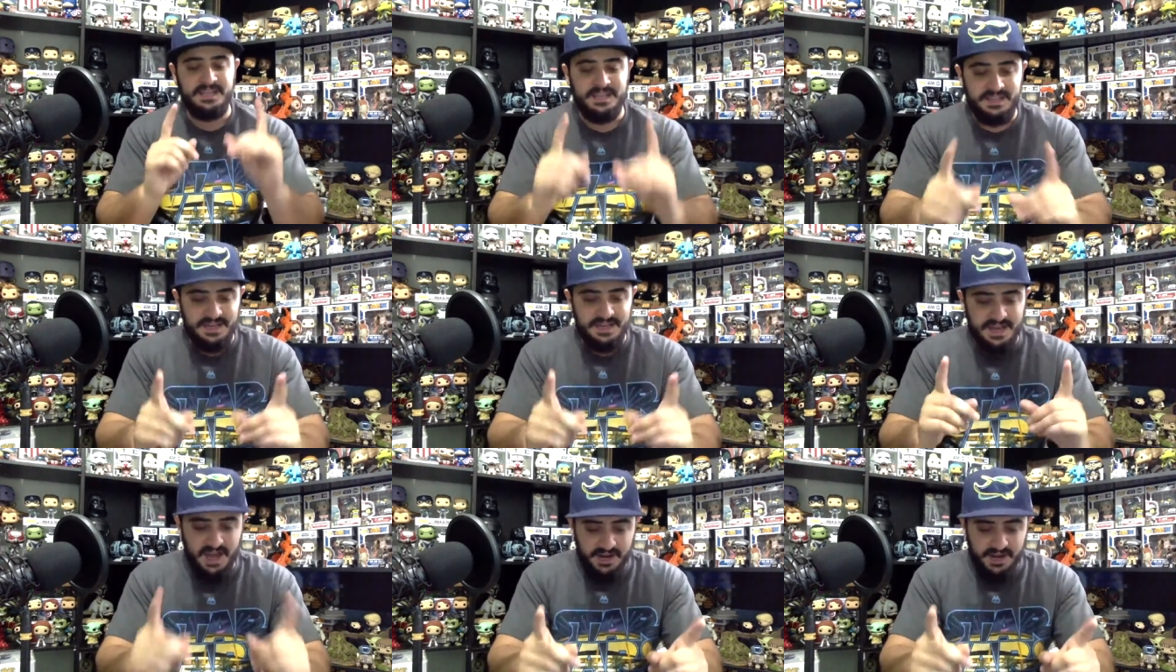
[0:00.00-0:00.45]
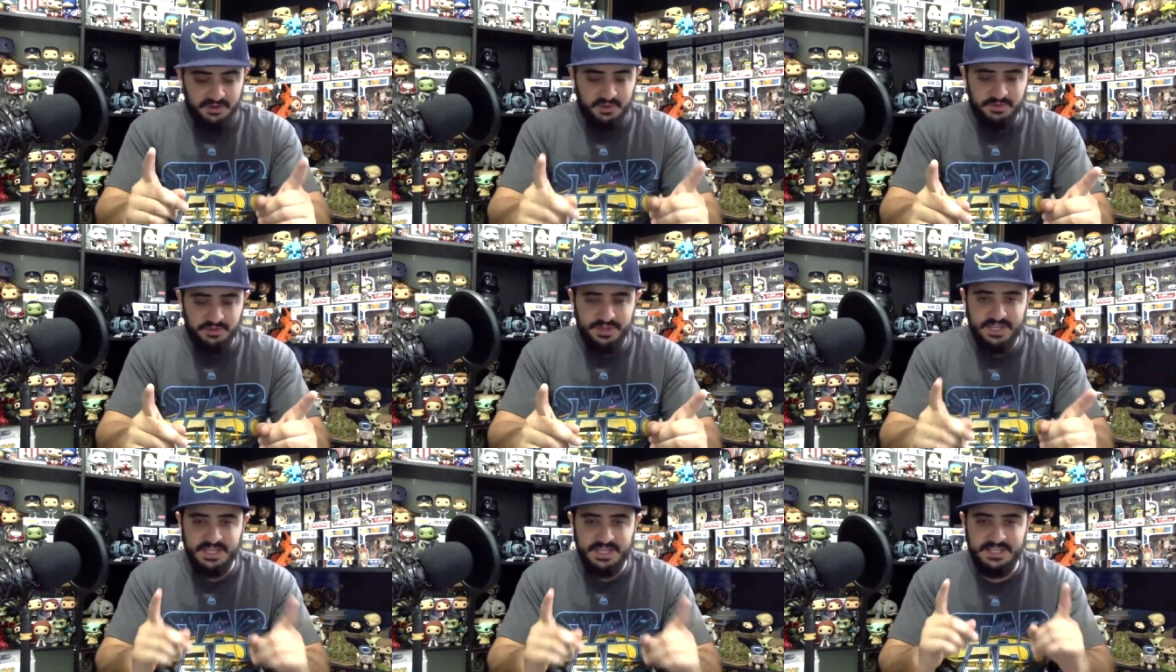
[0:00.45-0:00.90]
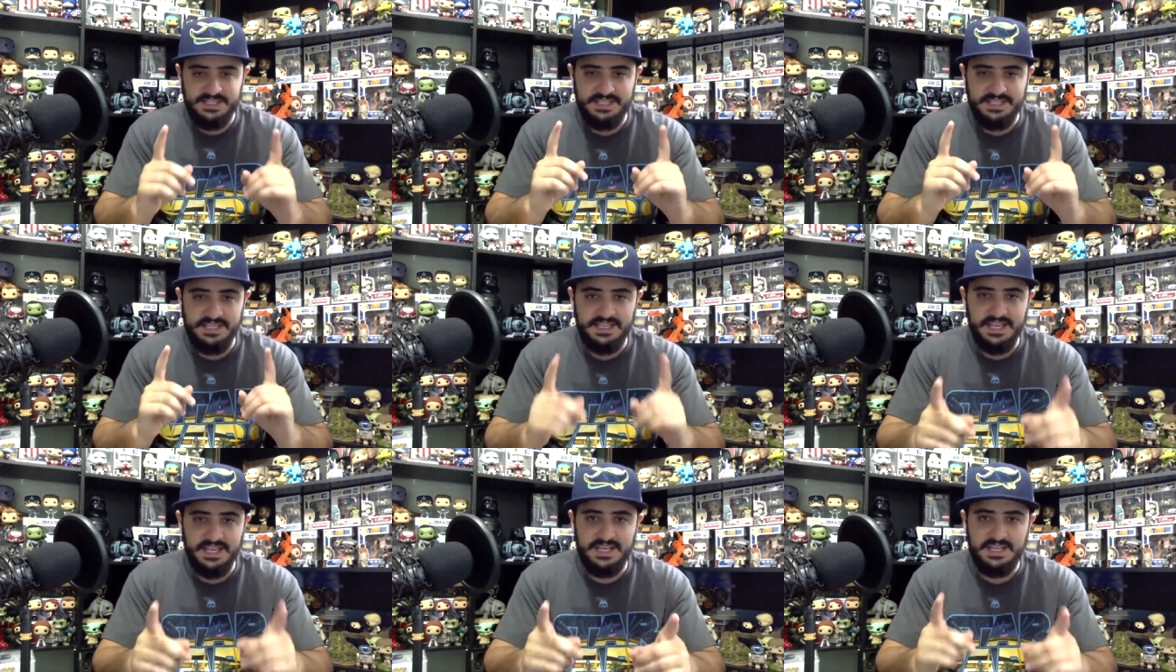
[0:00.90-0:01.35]
Not only
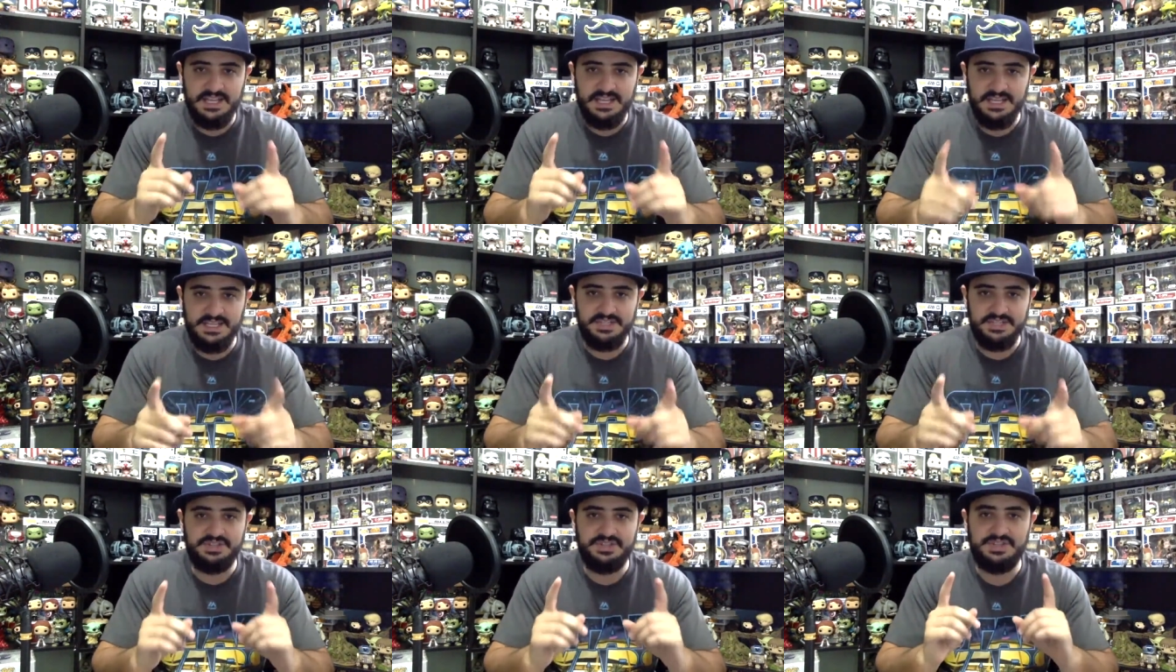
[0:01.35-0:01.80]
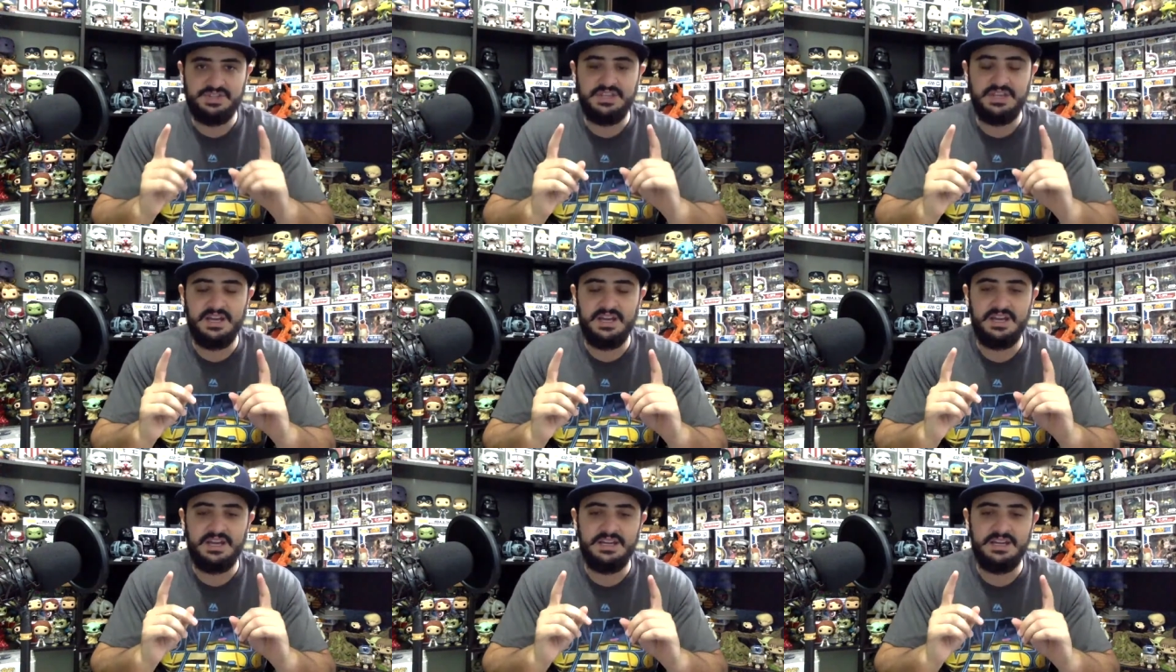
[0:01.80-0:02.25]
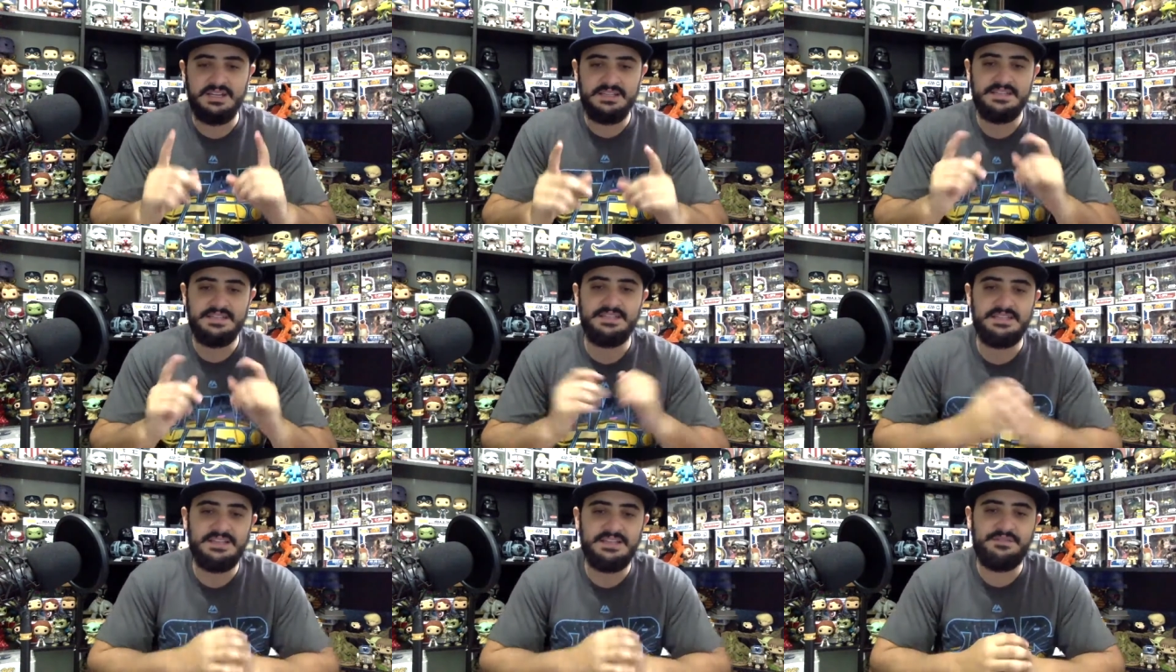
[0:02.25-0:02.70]
did they clinch the
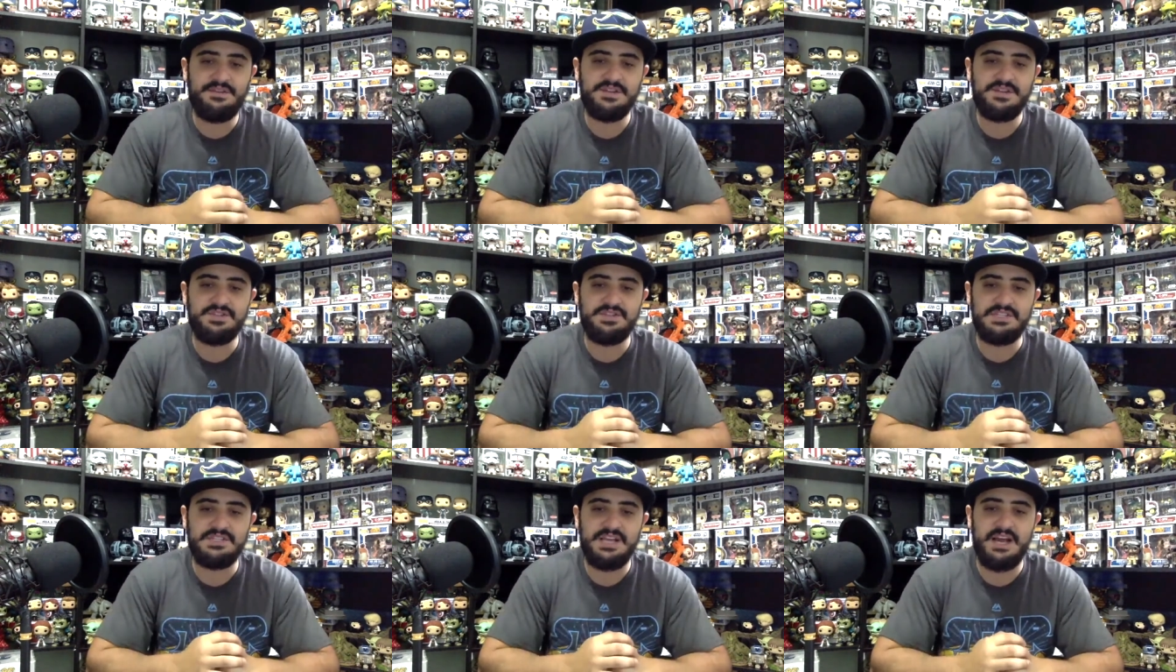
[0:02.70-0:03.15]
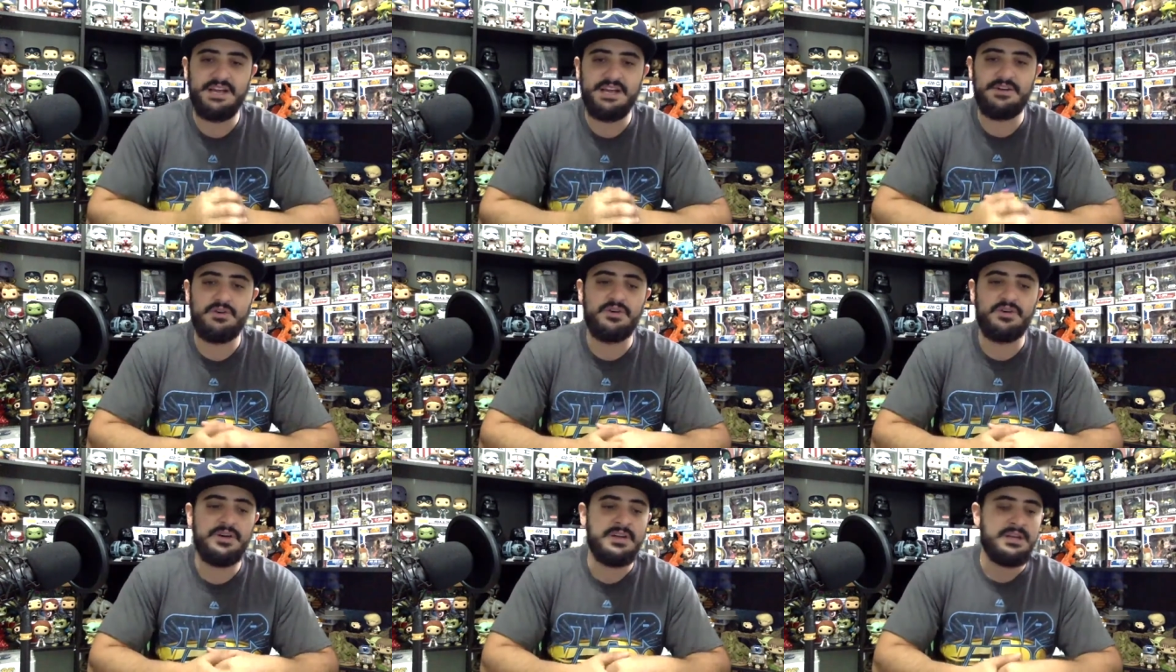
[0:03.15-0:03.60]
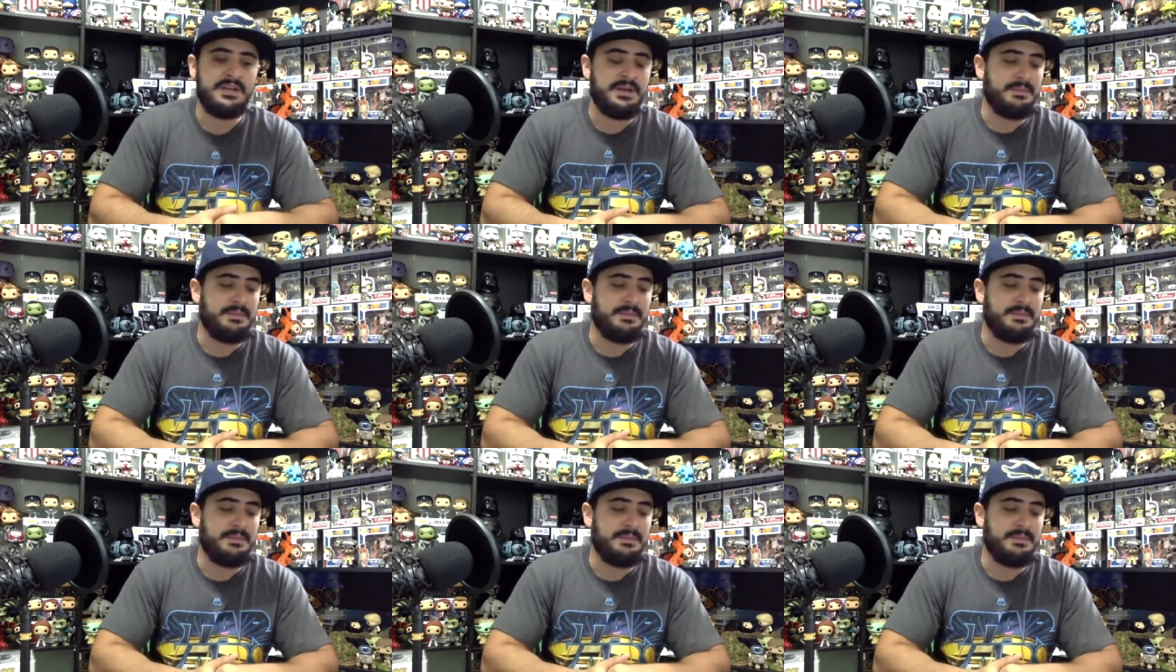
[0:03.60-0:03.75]
division title,